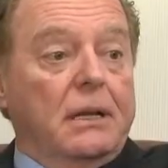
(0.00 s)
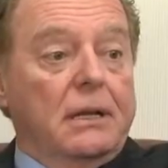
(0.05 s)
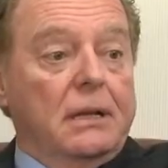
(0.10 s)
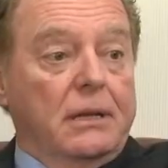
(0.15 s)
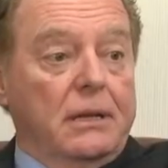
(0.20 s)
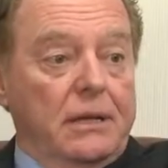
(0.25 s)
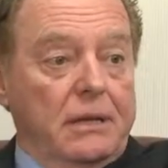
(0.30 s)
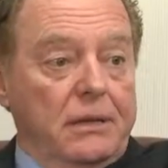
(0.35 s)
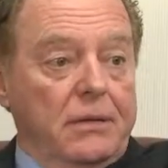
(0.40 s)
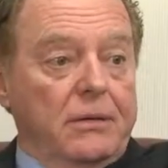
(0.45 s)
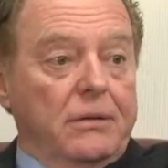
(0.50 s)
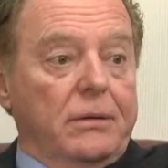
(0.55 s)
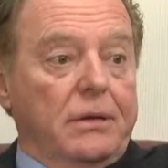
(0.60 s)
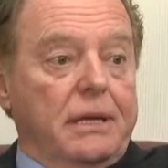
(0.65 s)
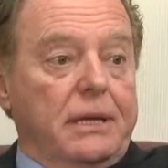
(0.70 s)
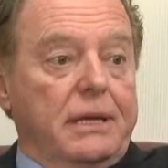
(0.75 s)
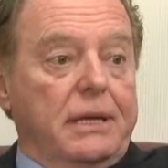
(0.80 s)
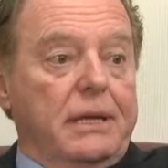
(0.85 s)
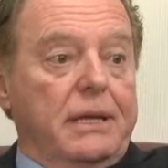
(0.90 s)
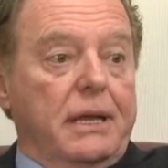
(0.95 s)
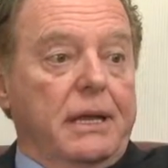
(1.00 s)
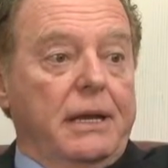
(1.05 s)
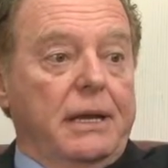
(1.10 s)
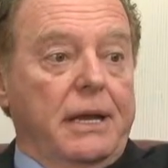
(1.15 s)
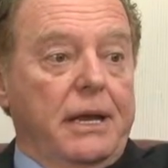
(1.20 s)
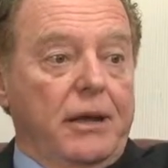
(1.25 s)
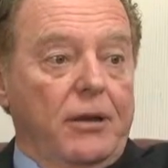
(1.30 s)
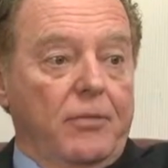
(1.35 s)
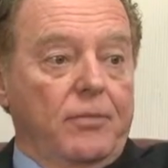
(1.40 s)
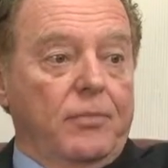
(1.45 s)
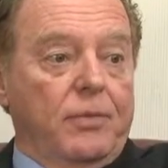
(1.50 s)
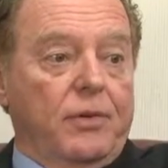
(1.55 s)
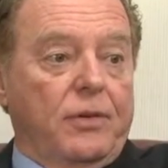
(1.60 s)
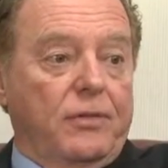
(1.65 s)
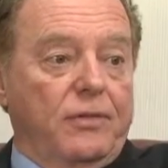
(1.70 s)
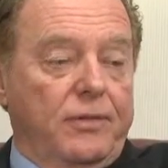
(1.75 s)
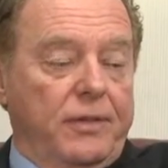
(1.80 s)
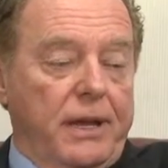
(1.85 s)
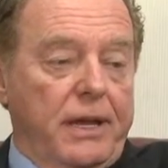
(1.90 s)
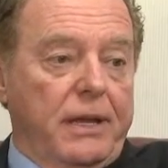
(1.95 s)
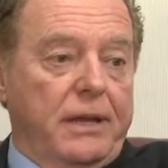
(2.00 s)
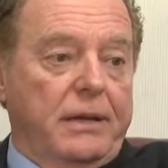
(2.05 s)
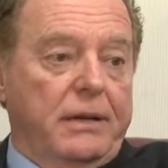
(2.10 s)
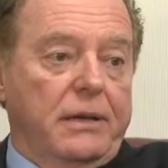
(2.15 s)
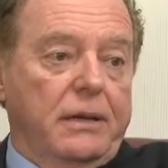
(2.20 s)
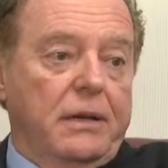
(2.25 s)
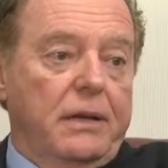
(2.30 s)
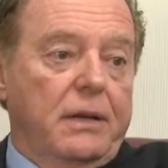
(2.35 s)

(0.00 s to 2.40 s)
literally can help prevent